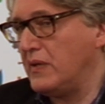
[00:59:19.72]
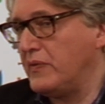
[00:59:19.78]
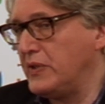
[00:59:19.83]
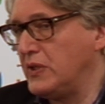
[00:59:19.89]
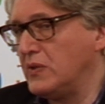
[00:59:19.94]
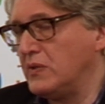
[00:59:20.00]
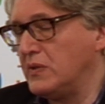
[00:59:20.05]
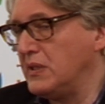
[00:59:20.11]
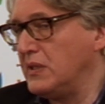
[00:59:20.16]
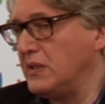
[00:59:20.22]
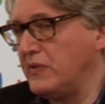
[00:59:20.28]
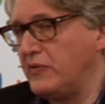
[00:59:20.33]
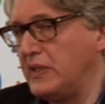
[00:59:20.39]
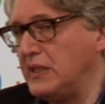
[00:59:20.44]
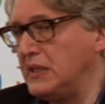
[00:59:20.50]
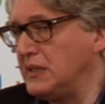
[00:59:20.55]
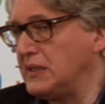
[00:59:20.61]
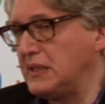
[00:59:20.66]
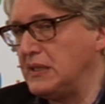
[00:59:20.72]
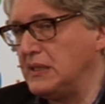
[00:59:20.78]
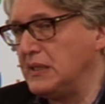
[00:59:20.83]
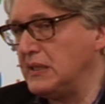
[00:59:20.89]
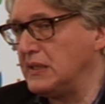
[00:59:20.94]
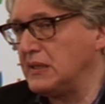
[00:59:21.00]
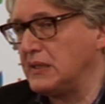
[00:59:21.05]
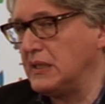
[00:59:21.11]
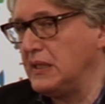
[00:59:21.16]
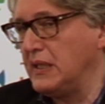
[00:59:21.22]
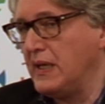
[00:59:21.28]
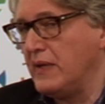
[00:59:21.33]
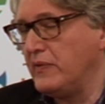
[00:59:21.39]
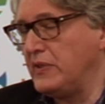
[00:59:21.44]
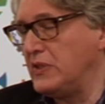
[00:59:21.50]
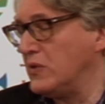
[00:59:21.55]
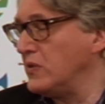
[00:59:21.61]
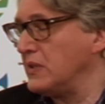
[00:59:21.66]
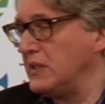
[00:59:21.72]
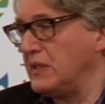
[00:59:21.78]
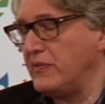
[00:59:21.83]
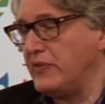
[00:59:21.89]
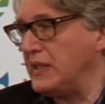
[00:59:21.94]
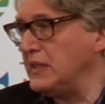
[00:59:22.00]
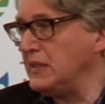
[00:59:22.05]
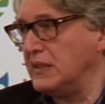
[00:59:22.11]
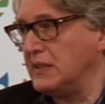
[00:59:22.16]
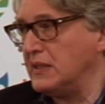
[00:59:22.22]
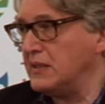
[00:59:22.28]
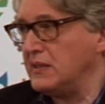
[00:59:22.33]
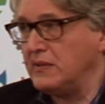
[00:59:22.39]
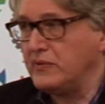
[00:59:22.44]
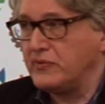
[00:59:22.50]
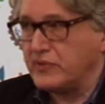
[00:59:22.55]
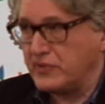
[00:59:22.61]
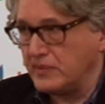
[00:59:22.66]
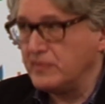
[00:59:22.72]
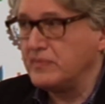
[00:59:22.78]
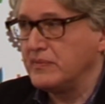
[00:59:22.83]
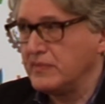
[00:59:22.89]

we don't have anything, we don't have any life.